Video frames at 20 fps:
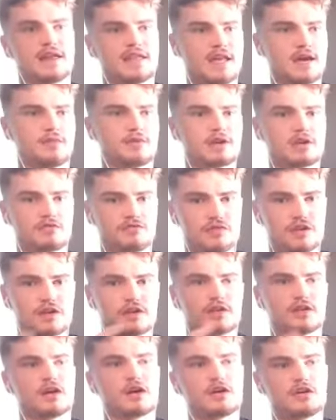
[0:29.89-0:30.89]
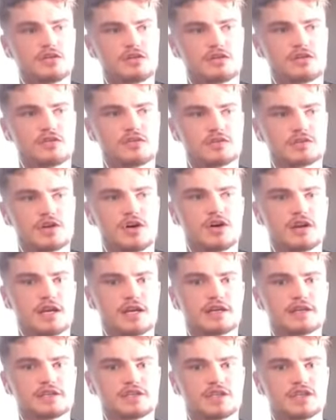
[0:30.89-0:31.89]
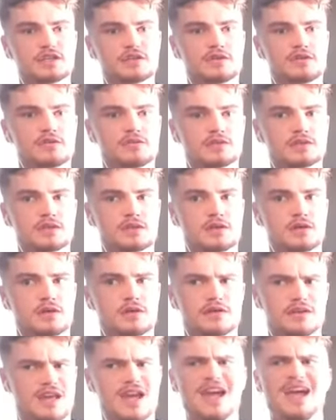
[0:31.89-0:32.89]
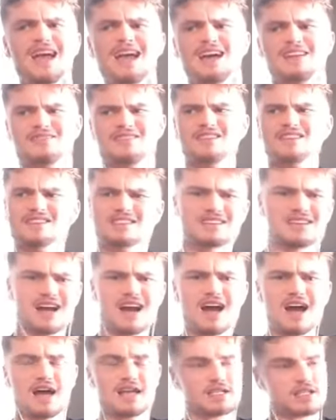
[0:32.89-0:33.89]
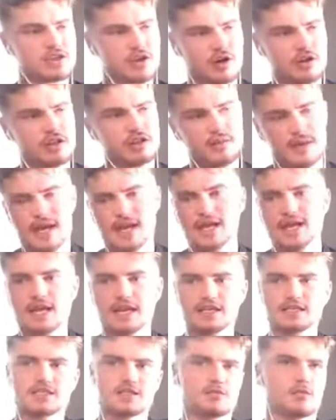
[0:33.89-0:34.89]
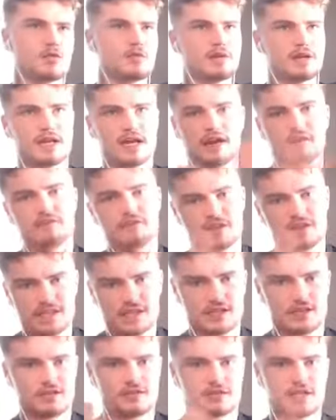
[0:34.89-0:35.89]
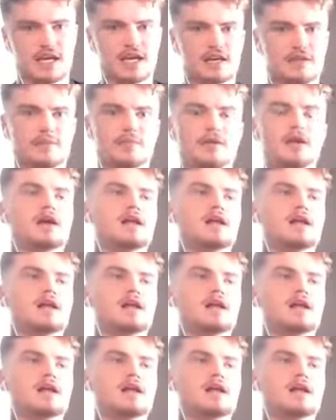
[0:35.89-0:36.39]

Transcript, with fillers: And then when a real girl goes on it, she goes, yeah, these guys turn the men against the women every single time.